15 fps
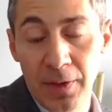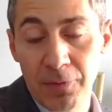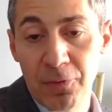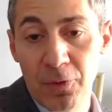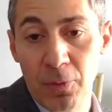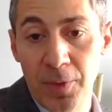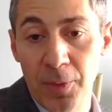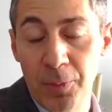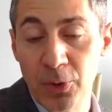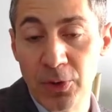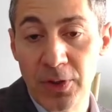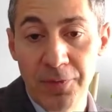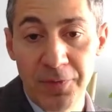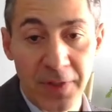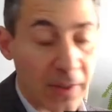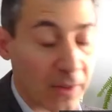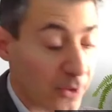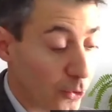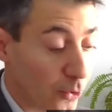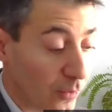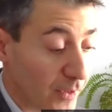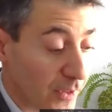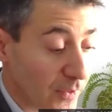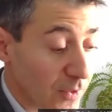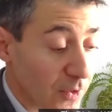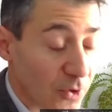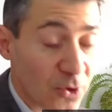from the Pontifical University.